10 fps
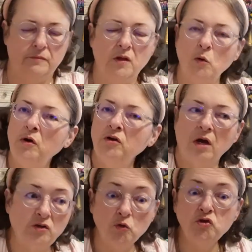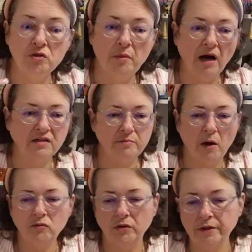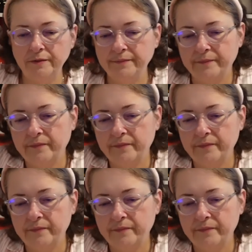No wonder, I told you the box smelled good.